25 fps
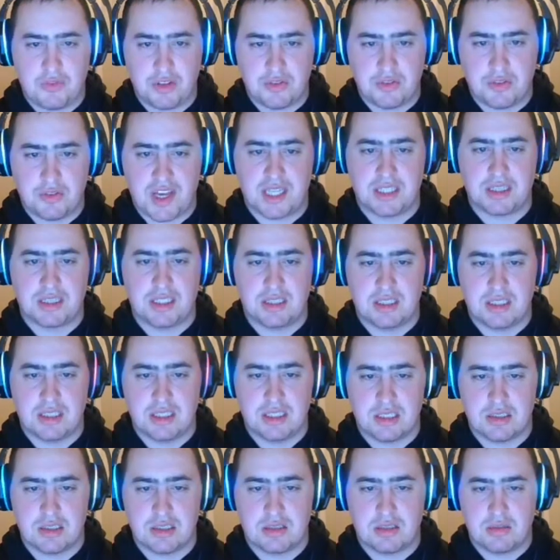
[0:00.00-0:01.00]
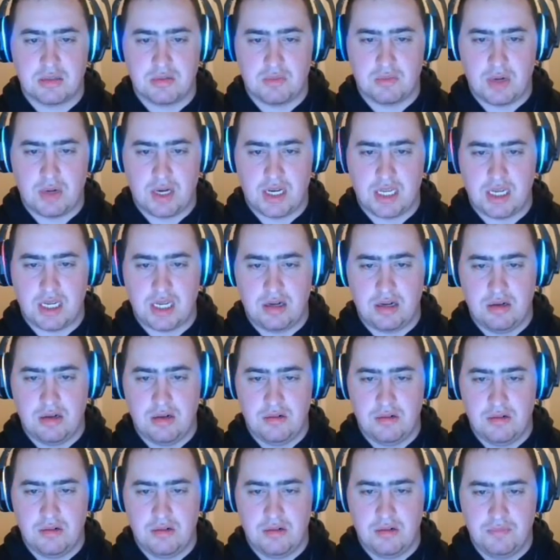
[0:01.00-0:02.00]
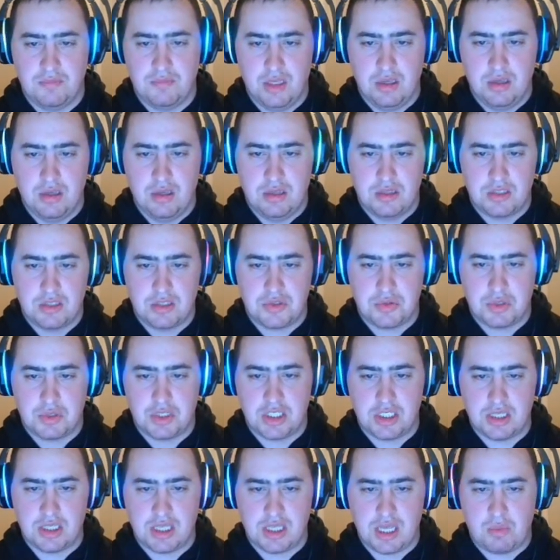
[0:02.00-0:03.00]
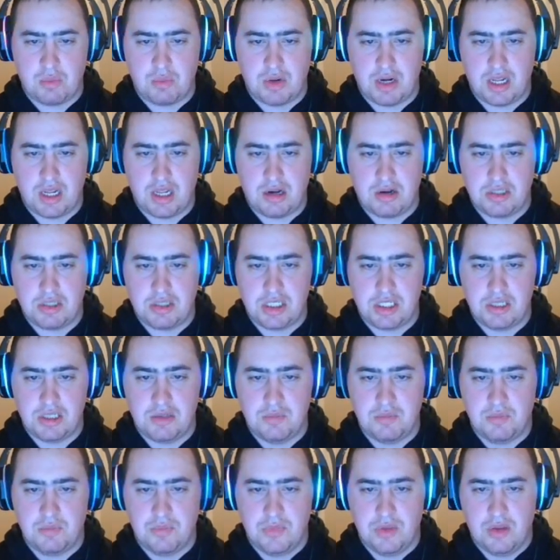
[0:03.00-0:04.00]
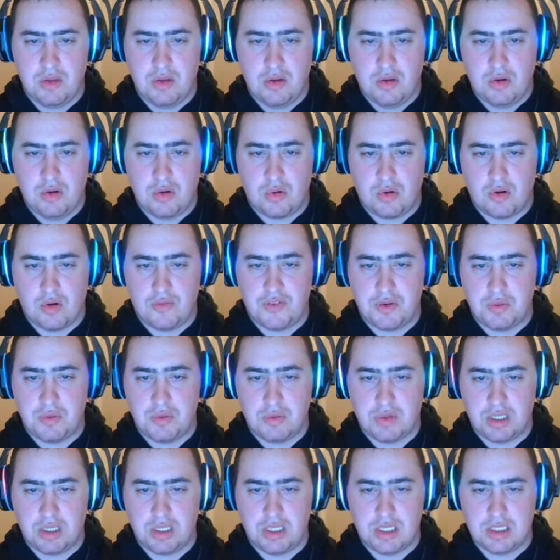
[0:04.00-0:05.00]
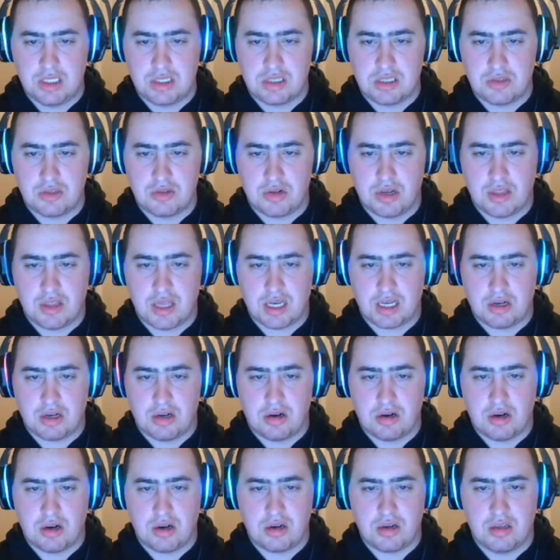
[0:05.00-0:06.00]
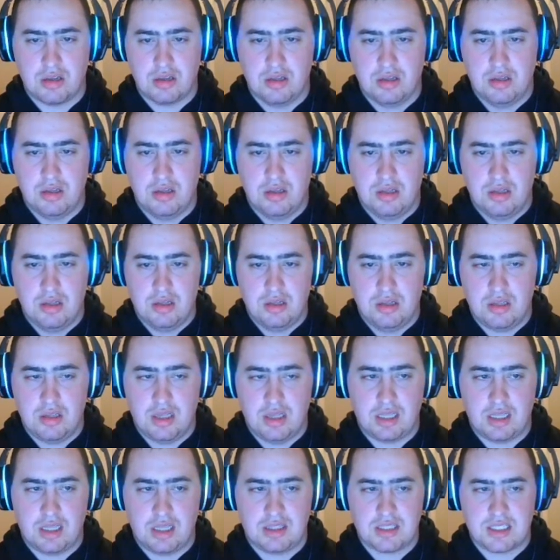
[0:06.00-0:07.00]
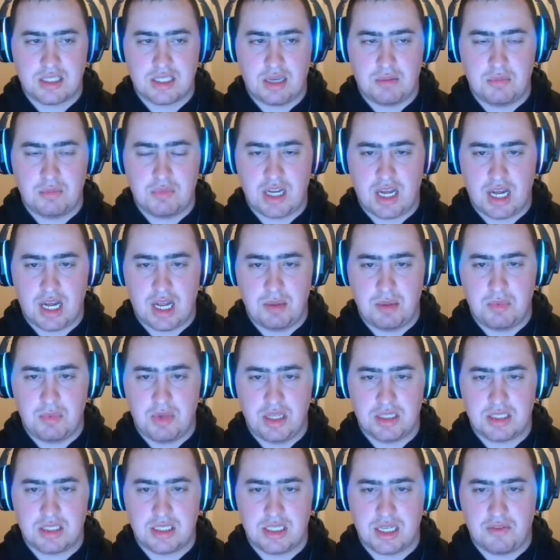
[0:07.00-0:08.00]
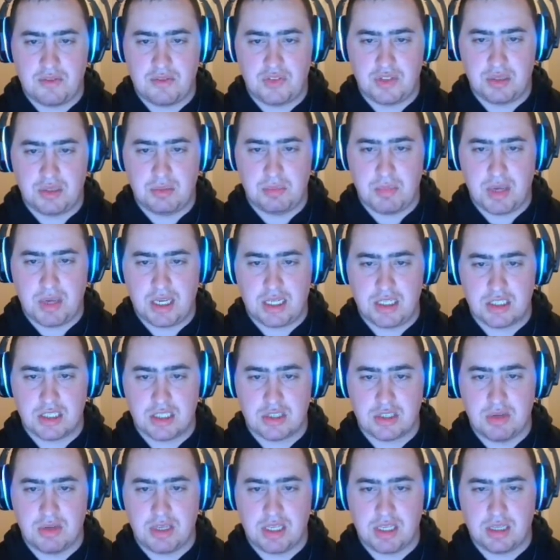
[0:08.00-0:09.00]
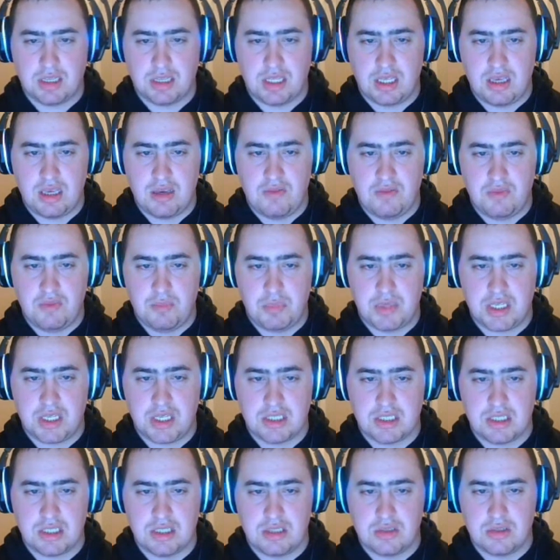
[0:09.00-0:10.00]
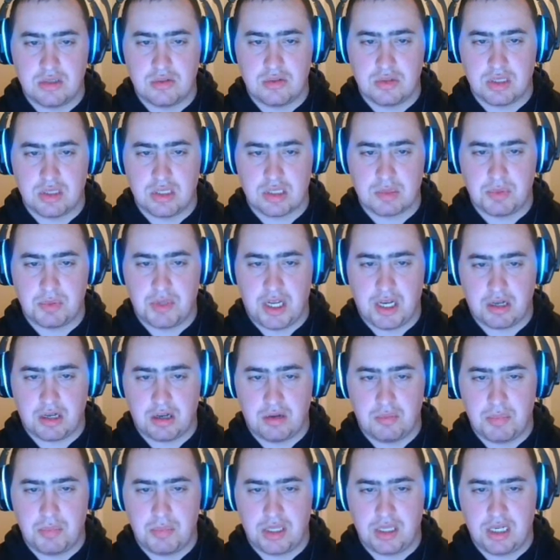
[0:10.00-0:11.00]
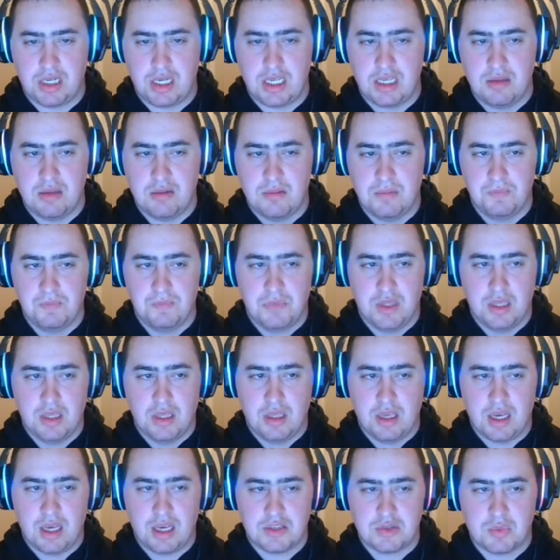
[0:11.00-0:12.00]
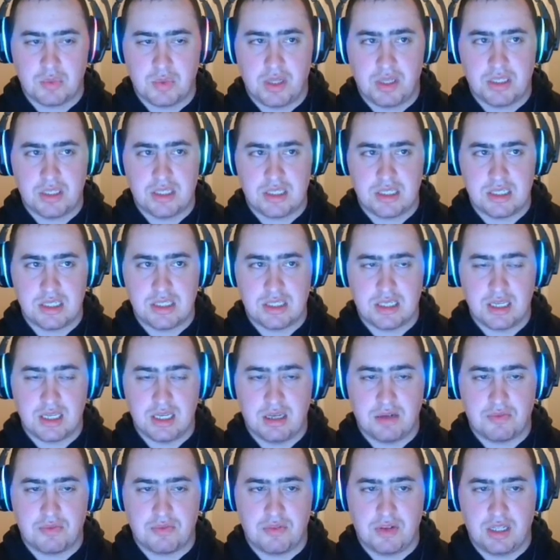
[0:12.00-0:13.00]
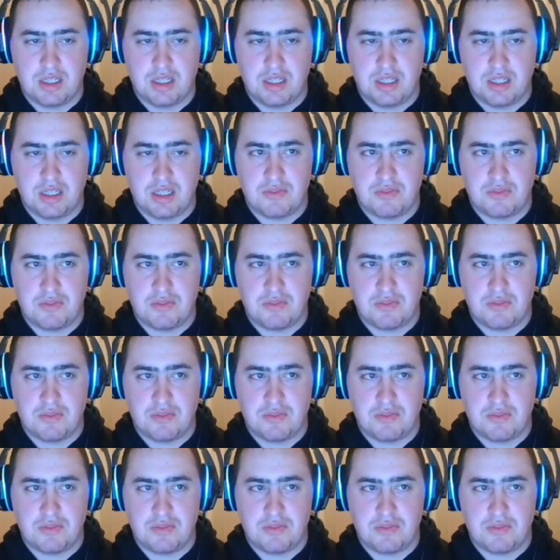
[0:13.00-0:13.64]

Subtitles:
the fact that this is right here, switching that 1 energy, or if he really needs to draw that card. At the same time, it's definitely making it so he can live because he's using this blocker ability, as well as he's getting a life